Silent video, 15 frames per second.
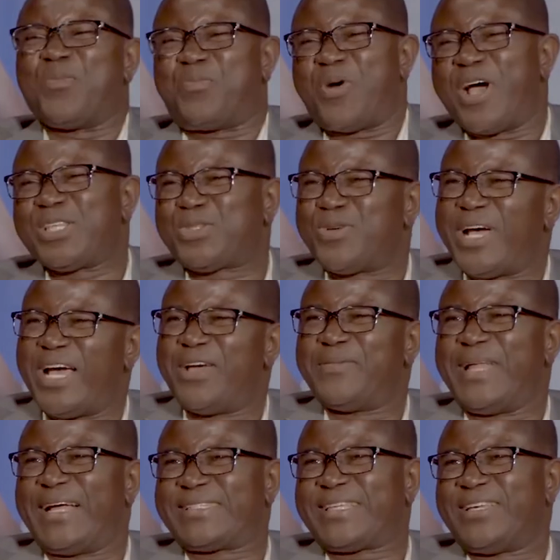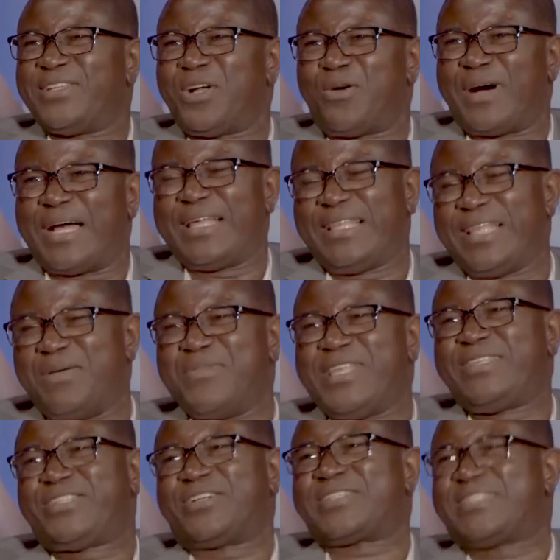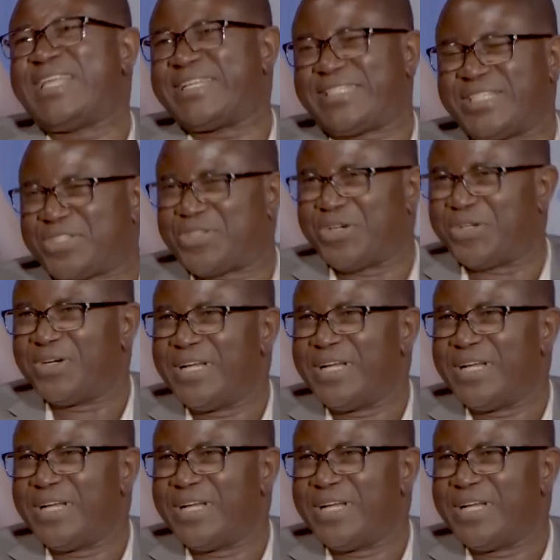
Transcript: points where I say, you know what, let me just let it go.